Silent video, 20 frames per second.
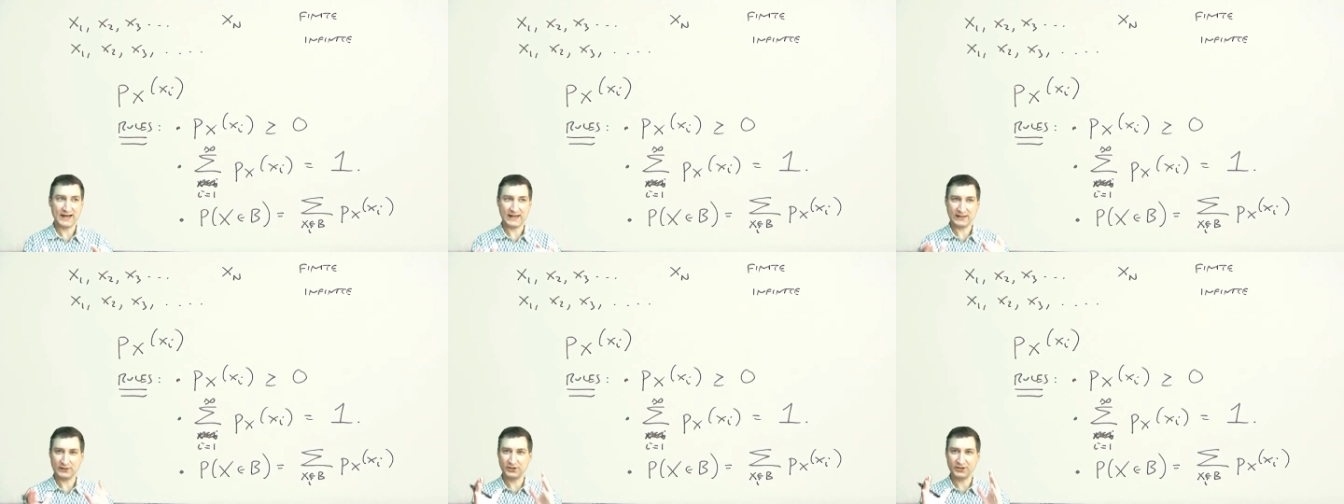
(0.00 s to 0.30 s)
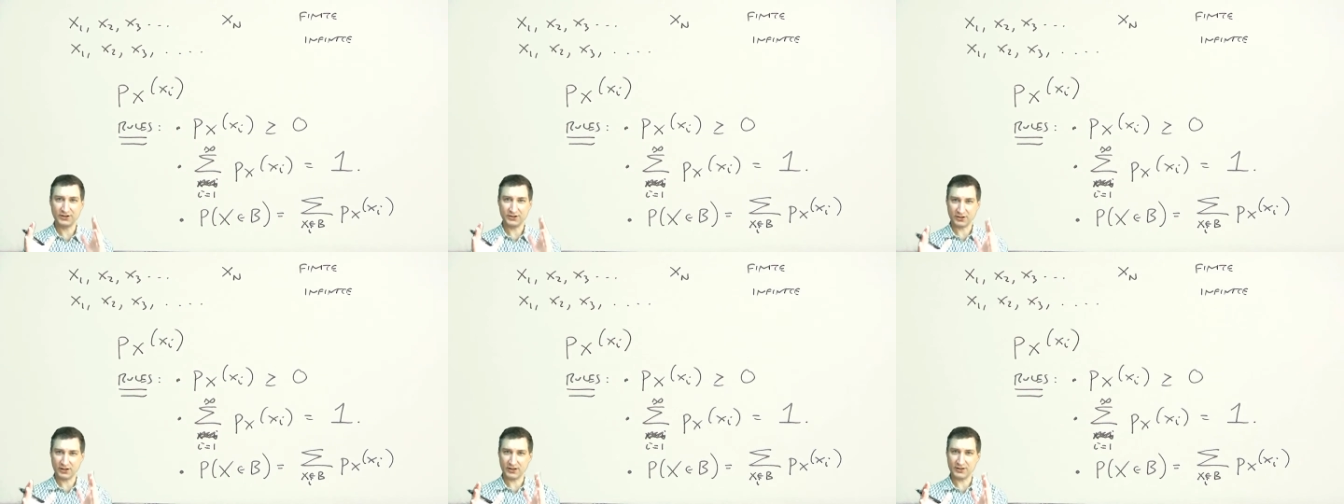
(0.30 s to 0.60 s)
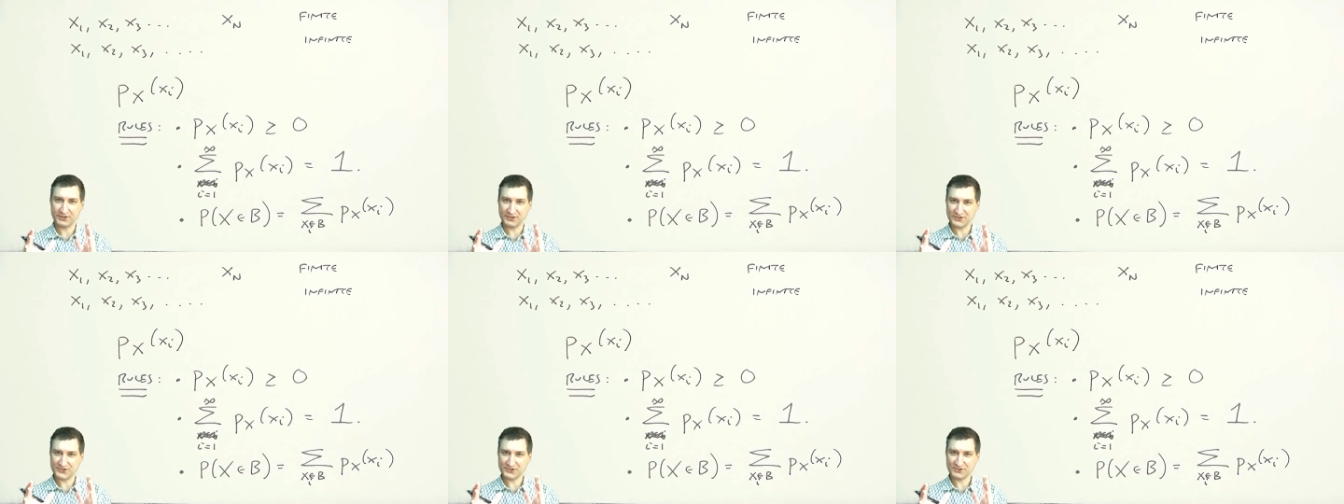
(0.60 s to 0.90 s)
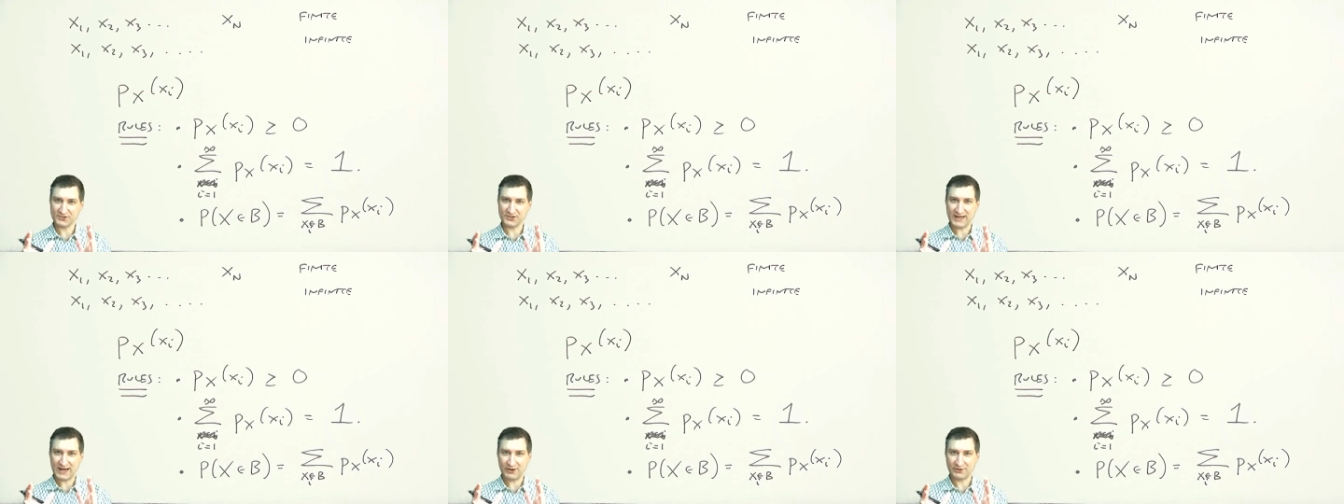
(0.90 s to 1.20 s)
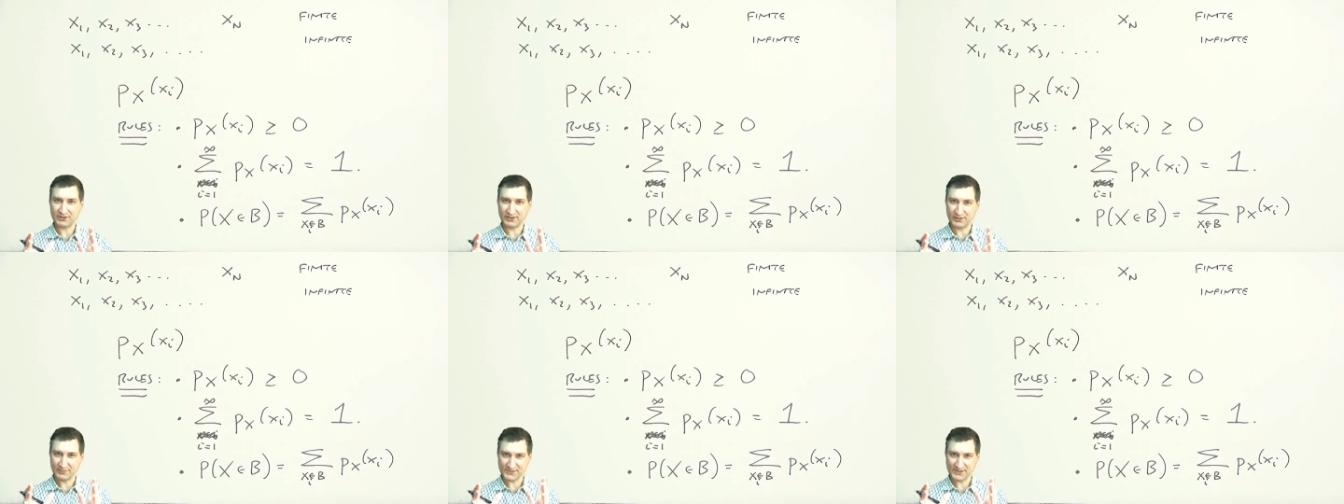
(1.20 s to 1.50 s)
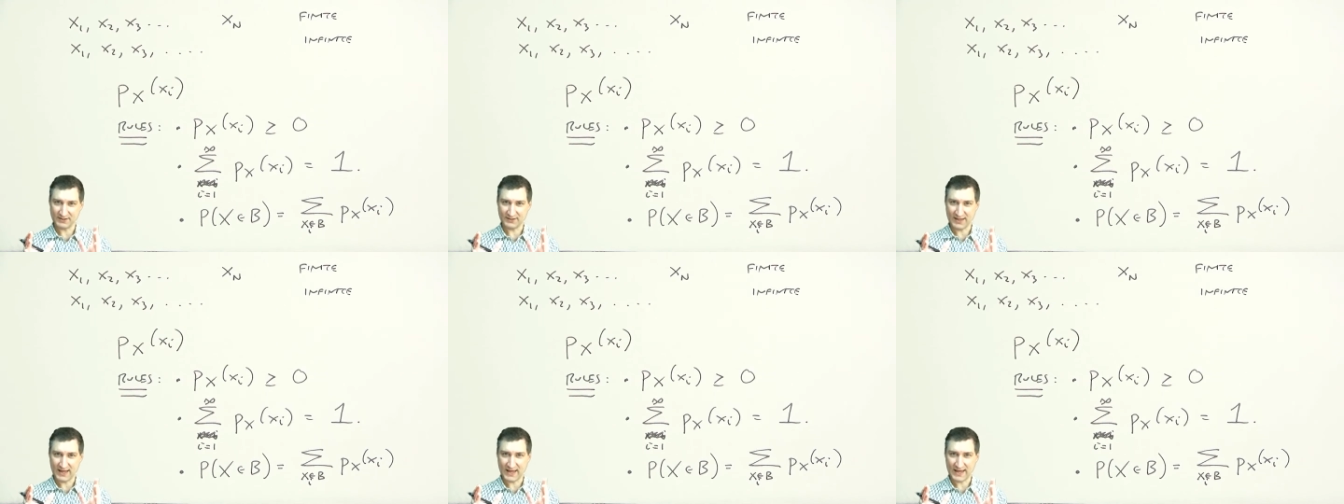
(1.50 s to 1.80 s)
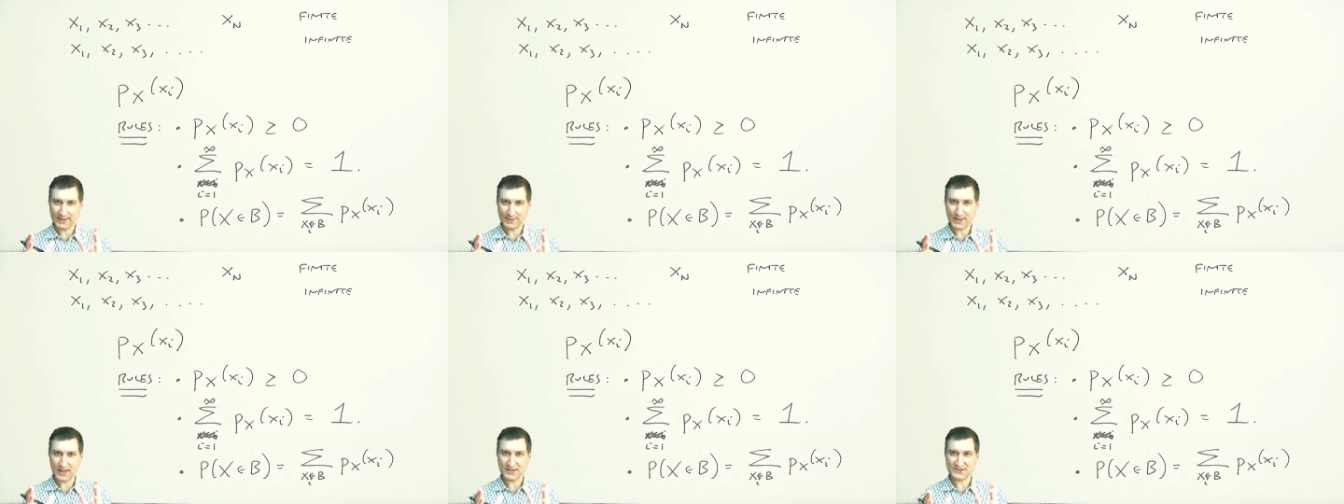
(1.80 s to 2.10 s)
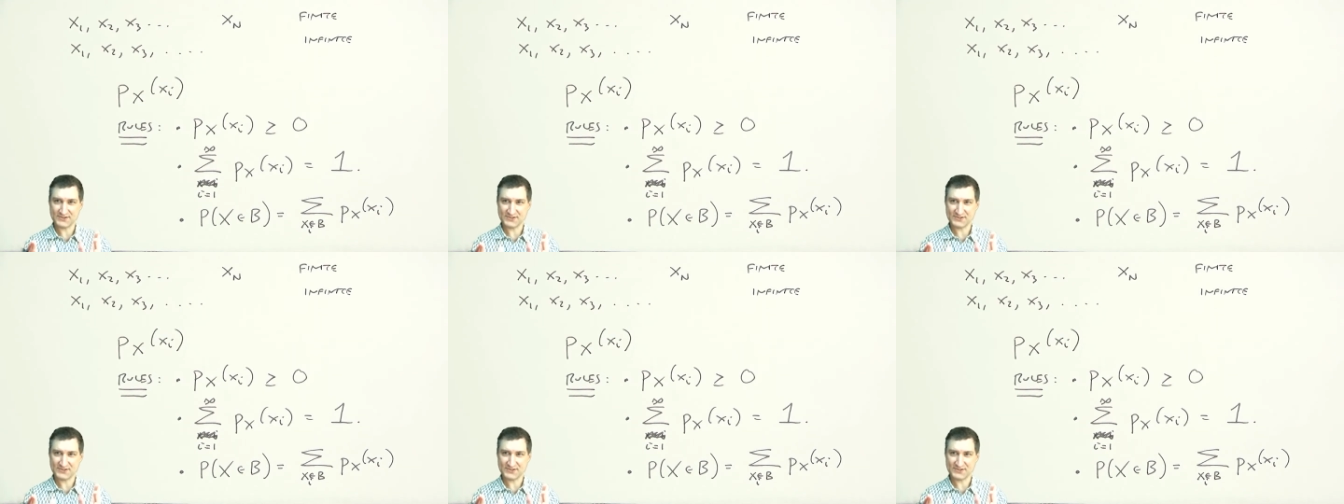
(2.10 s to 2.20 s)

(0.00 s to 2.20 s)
I look at all the discrete outcomes that lie in that